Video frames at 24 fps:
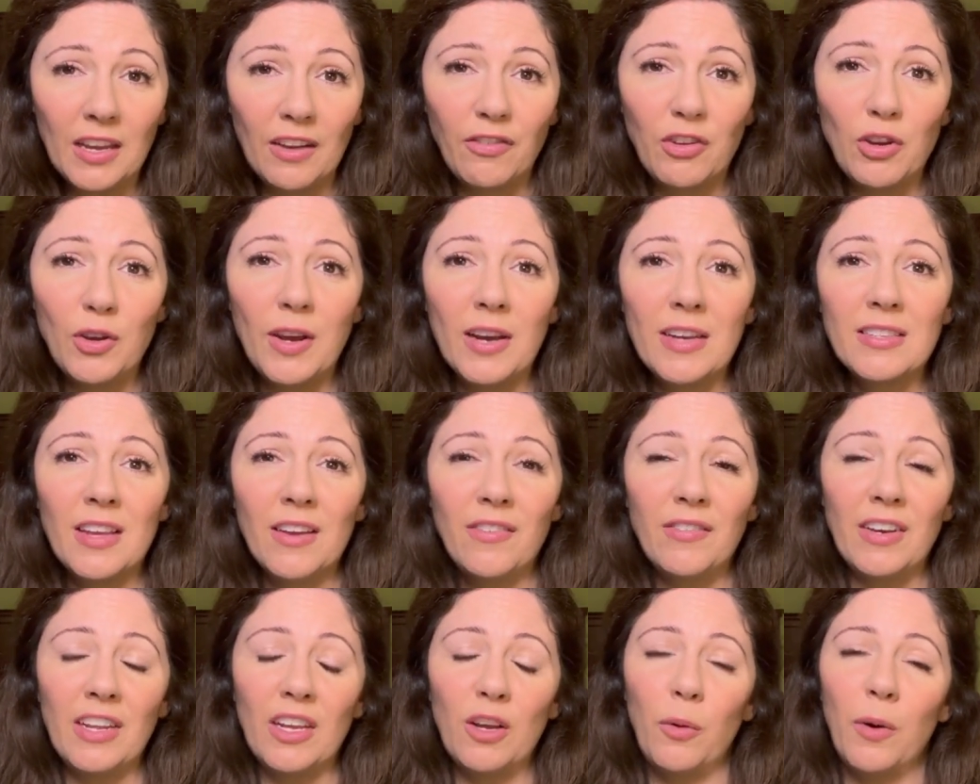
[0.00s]
If you guys
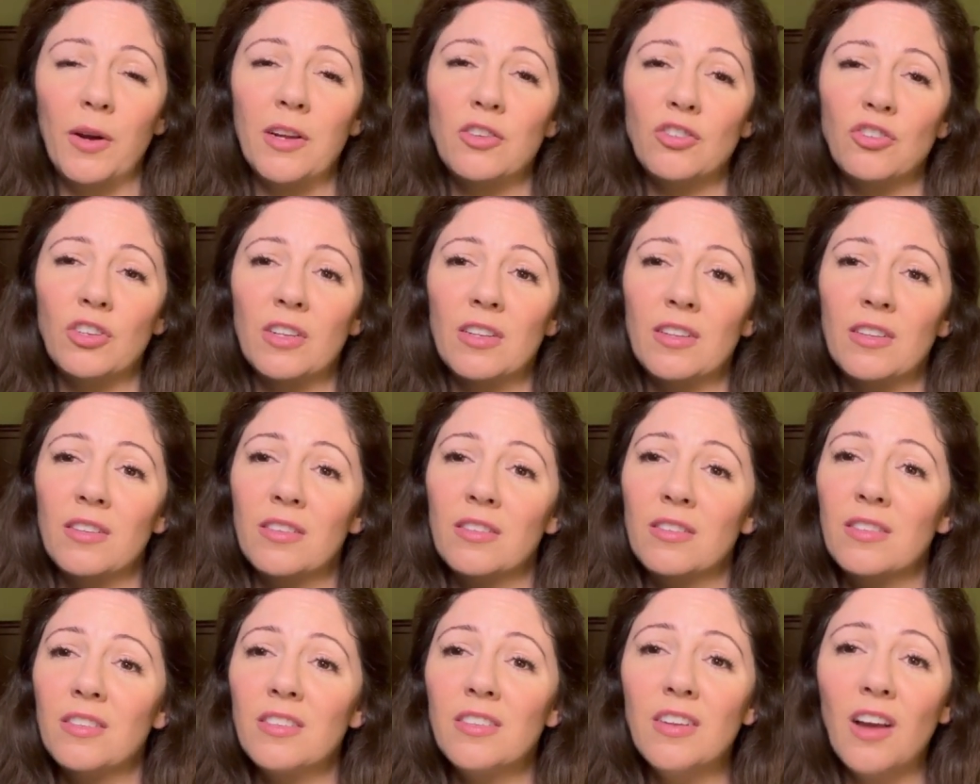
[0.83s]
have any
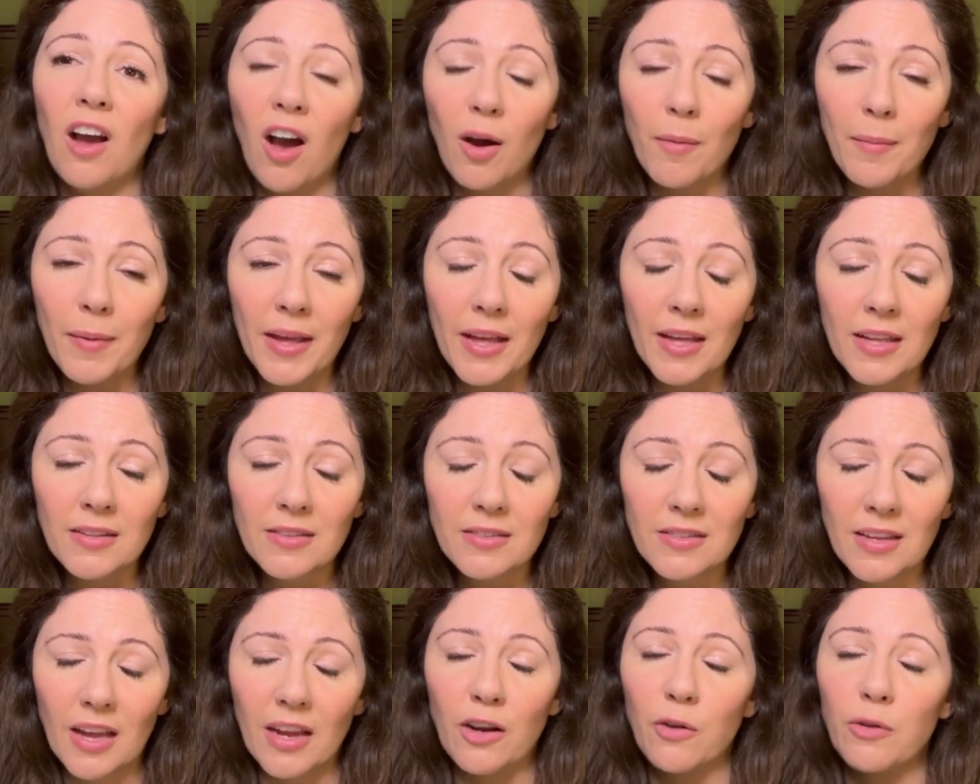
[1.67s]
questions,
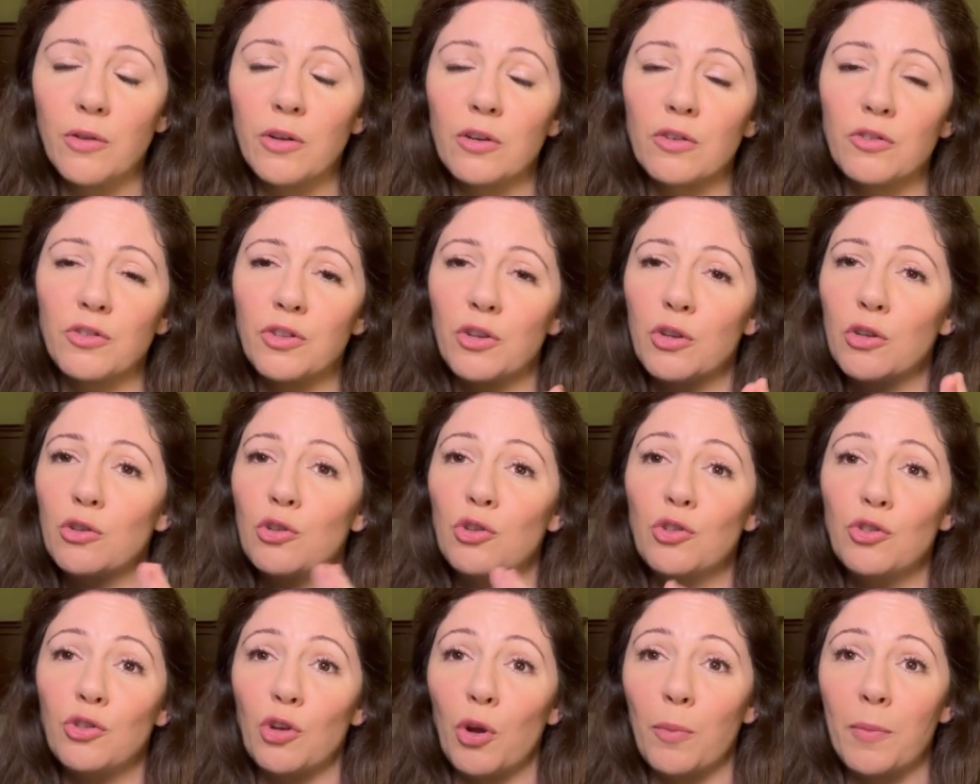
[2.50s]
comments, I know there's
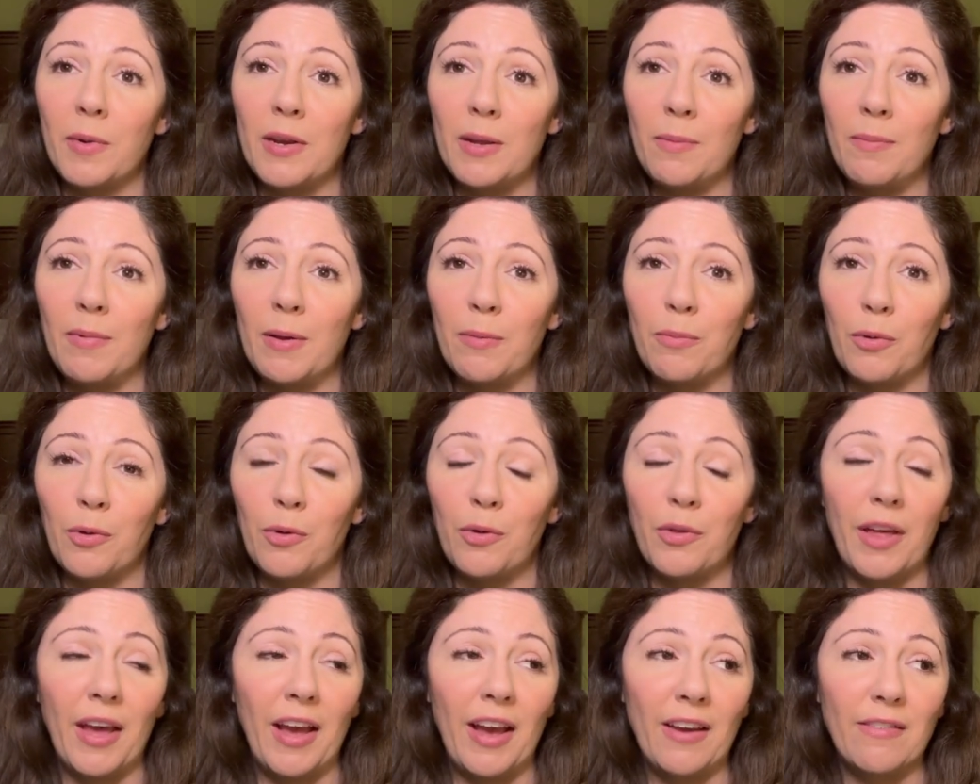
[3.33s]
so many people
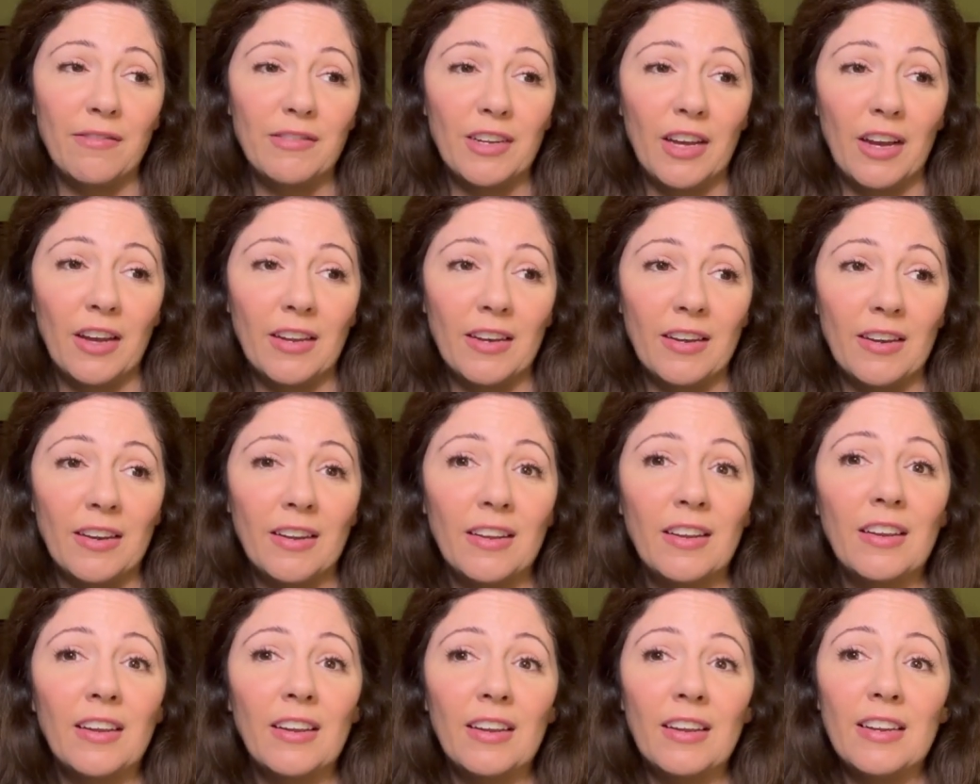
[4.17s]
that have done
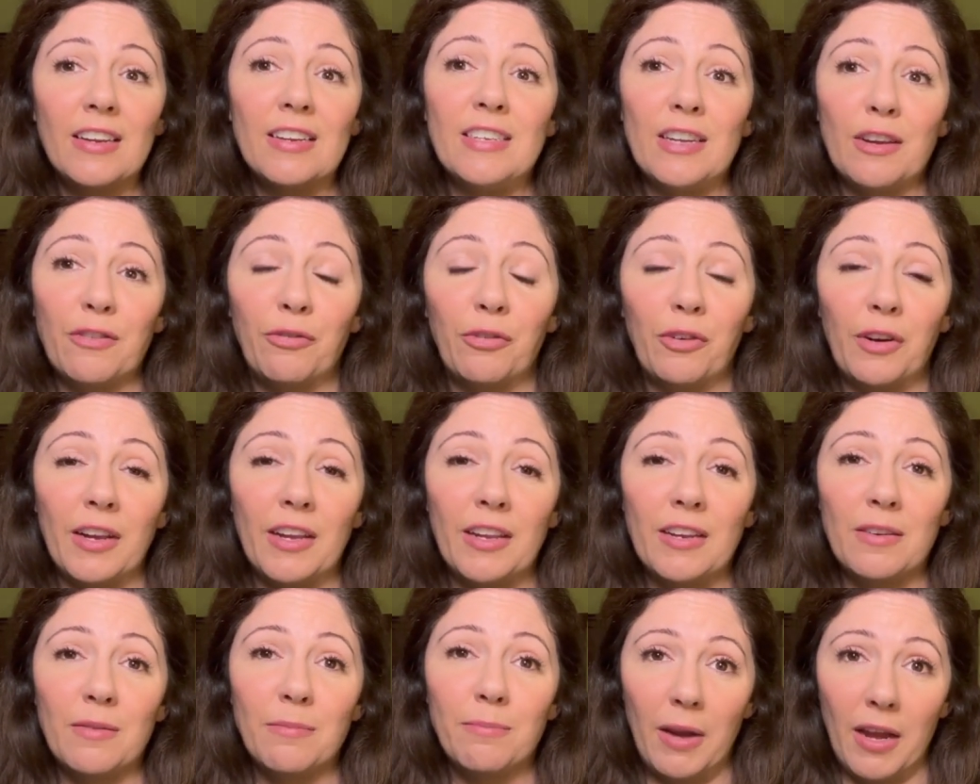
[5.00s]

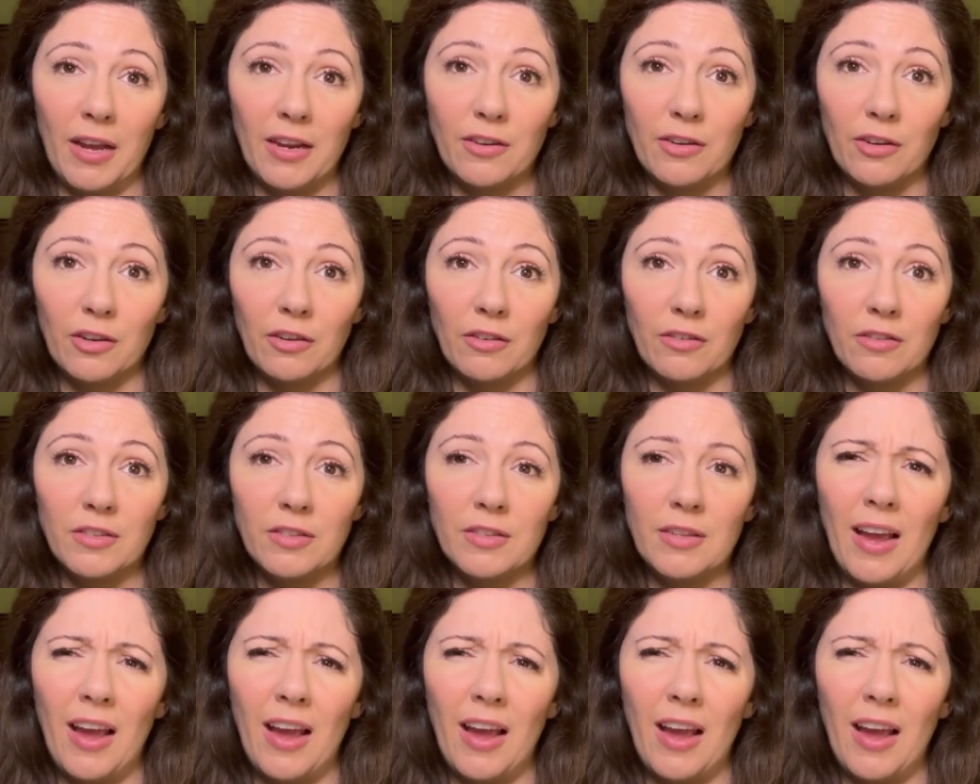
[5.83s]
different binders.